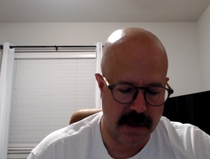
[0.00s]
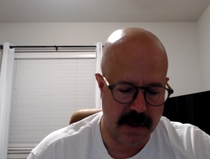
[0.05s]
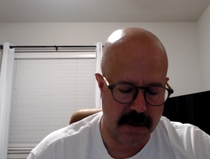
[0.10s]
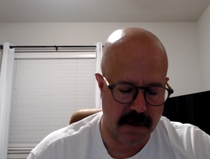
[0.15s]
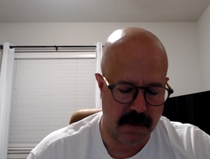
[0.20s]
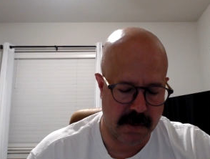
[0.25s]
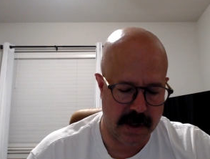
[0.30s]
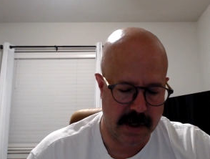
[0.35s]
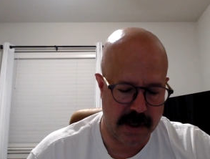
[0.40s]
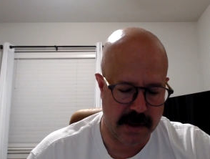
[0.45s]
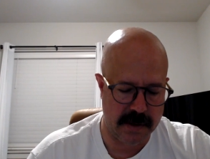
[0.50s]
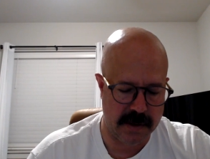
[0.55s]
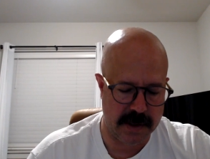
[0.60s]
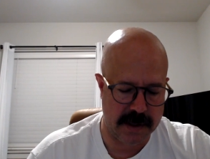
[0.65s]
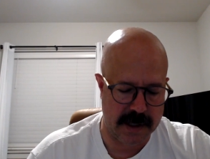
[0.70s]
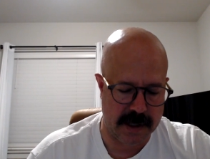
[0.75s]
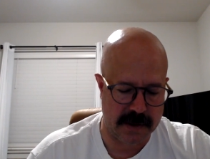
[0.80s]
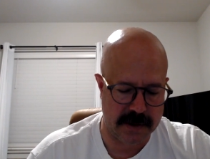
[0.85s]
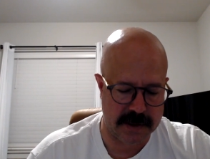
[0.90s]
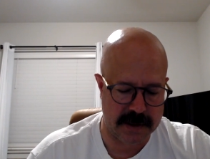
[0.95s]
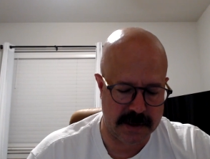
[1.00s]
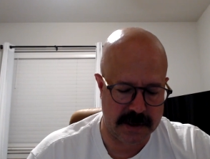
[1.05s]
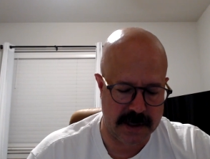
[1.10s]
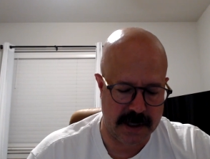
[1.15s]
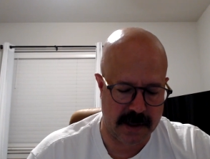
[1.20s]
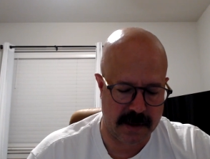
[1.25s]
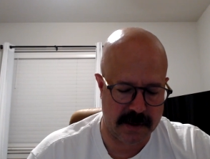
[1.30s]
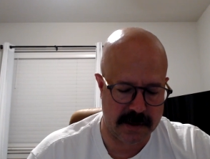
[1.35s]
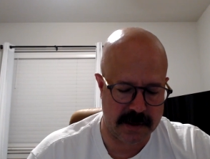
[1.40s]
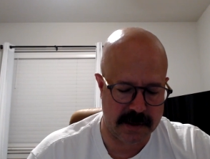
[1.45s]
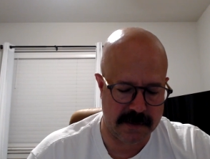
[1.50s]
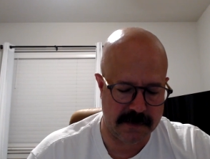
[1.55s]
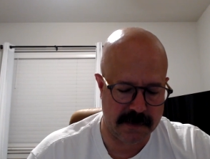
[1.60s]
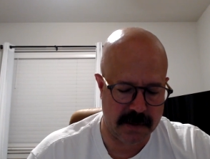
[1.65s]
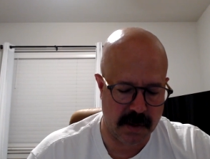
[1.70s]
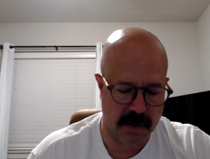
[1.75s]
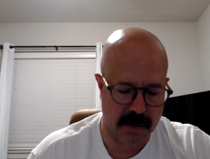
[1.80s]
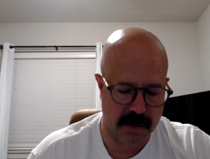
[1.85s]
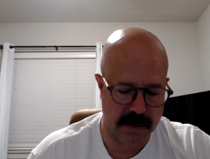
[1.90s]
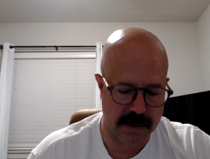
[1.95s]
100,000 talents of
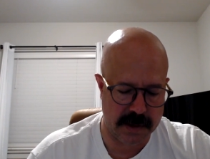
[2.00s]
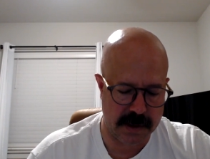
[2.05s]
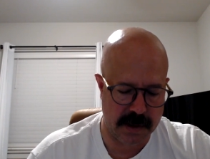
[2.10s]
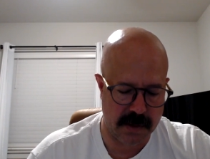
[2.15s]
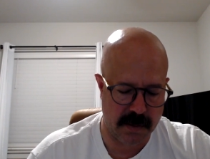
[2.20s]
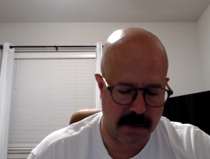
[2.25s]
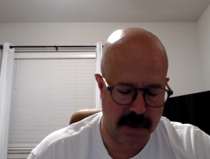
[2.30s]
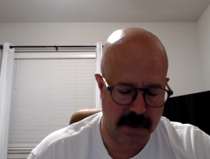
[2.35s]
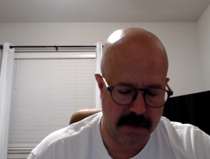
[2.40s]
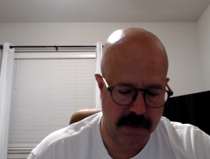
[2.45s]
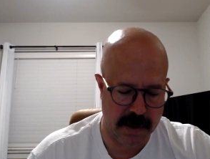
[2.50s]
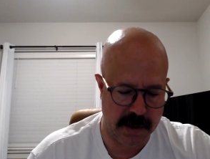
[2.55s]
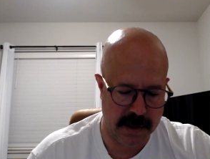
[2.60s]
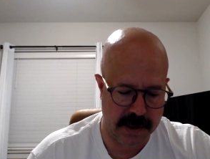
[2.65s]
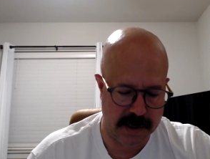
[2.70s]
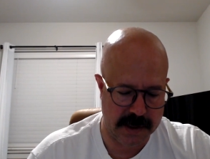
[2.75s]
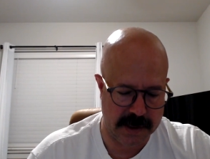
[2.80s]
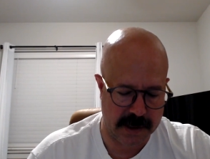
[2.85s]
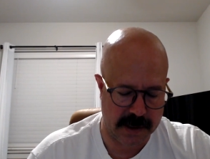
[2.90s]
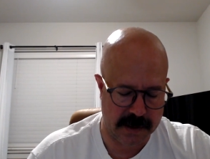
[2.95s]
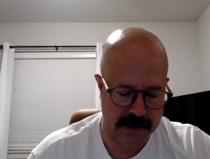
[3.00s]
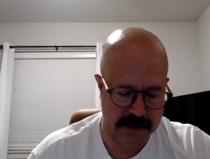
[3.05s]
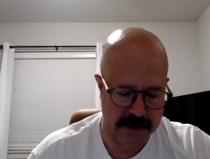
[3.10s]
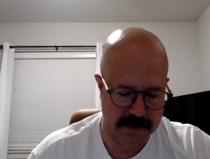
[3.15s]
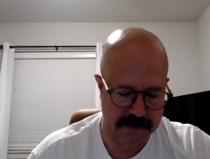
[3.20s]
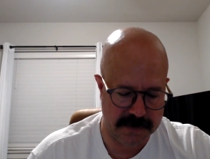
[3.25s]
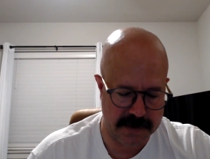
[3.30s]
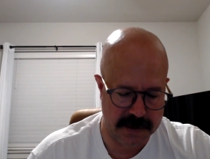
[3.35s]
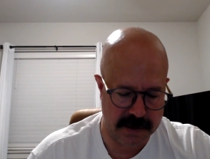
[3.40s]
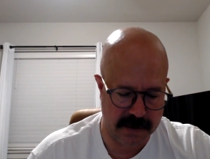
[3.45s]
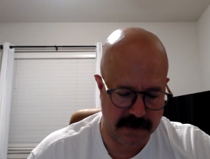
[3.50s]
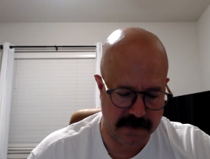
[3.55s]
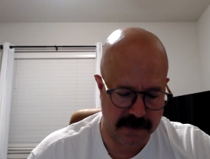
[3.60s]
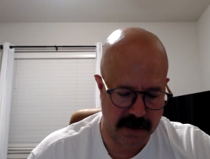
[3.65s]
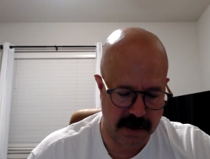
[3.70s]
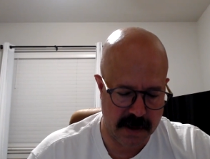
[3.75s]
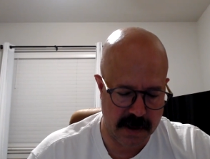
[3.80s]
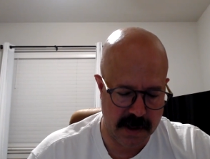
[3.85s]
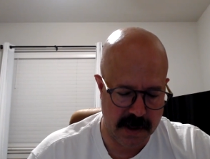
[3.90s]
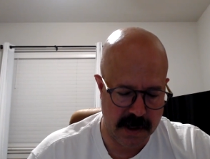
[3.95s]
gold and 1 million talents of
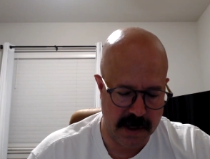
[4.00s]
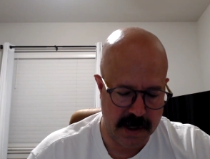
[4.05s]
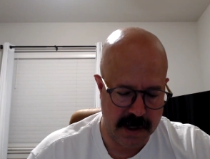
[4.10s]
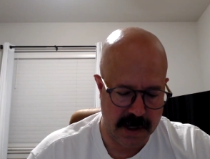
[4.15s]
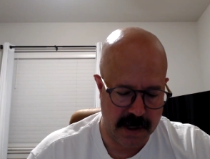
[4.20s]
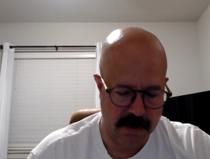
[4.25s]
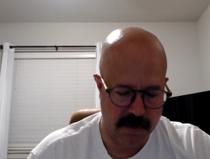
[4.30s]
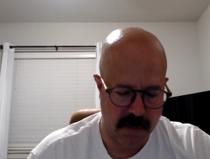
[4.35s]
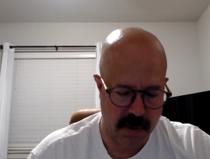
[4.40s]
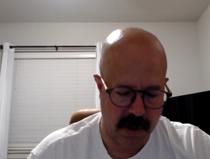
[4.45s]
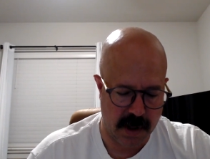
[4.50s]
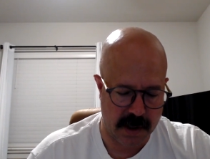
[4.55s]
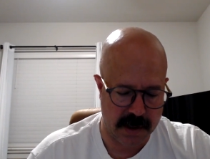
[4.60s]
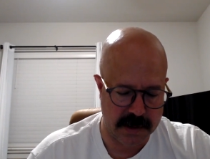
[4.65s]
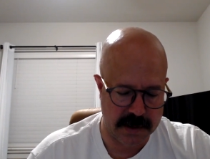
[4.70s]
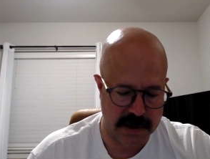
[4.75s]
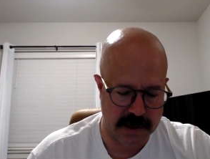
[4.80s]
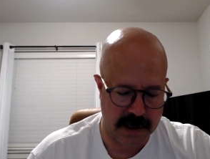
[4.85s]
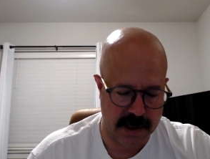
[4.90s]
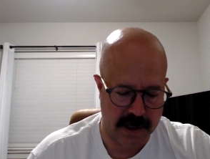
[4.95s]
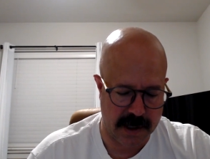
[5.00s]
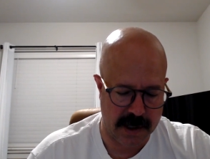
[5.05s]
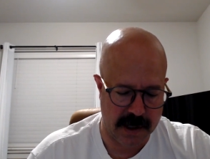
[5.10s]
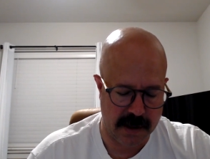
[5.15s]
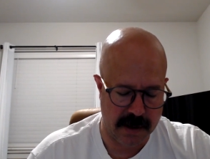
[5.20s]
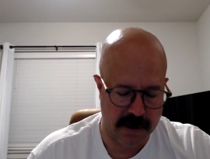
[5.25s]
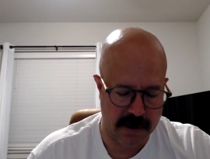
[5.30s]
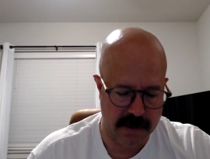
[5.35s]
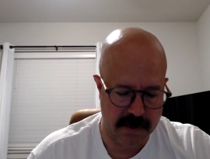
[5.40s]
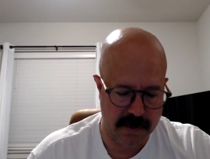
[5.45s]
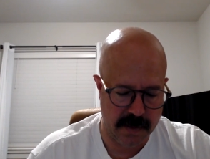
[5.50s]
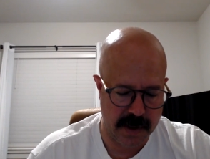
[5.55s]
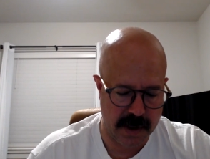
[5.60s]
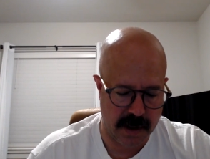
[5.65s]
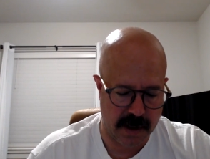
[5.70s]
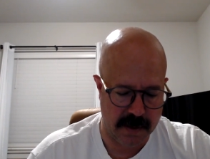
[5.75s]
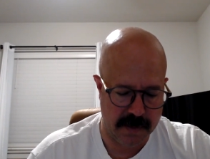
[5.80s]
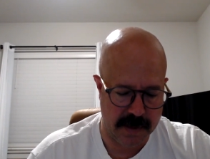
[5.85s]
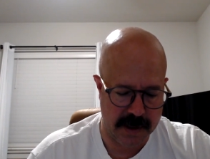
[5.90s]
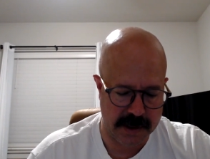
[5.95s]
silver and bronze and iron
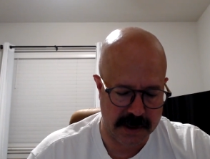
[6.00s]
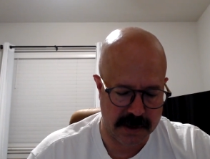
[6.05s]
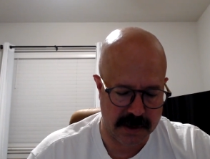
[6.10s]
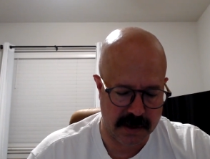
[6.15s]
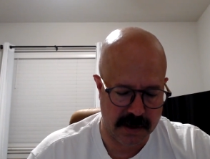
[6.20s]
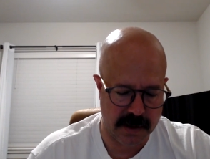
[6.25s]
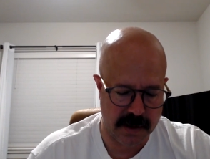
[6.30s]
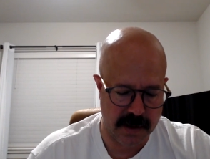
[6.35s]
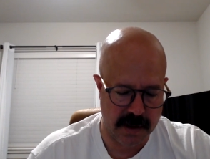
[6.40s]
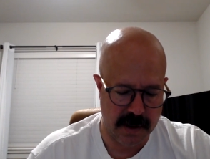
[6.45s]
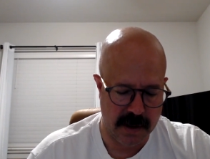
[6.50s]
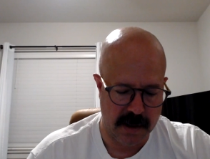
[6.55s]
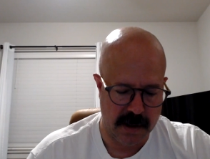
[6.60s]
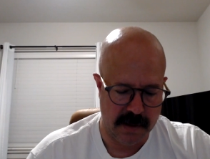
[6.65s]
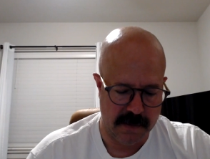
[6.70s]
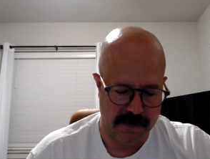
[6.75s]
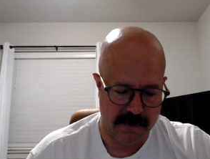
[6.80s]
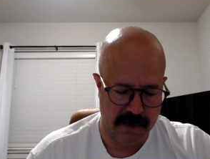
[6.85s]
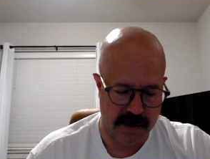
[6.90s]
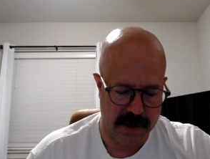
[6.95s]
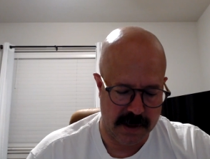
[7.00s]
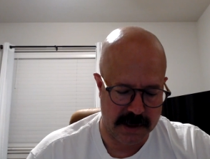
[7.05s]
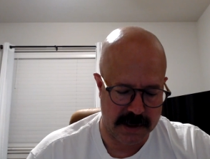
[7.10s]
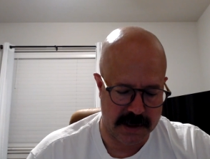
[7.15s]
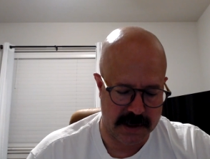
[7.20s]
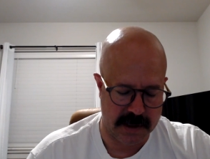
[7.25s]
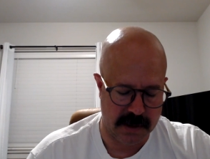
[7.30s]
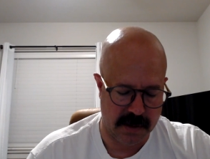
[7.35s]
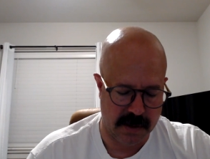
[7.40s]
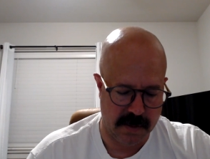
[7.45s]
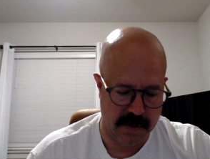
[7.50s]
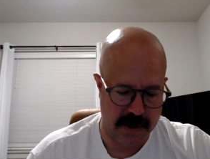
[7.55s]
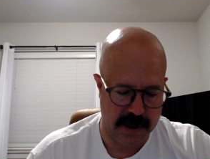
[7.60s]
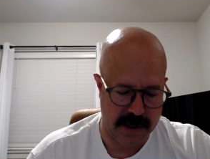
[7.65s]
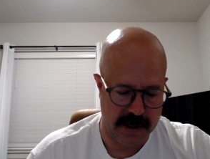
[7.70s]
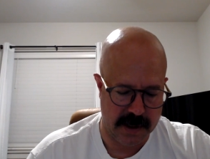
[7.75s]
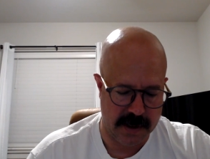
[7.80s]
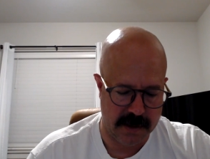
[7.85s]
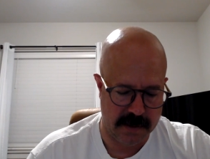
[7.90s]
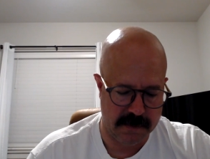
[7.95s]
beyond measure, for it is so
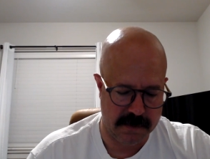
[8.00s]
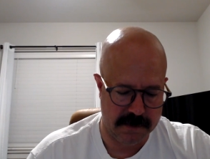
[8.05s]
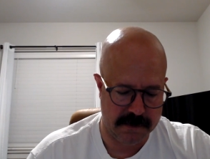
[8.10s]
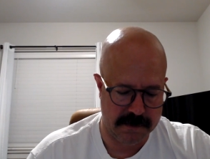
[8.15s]
abundant.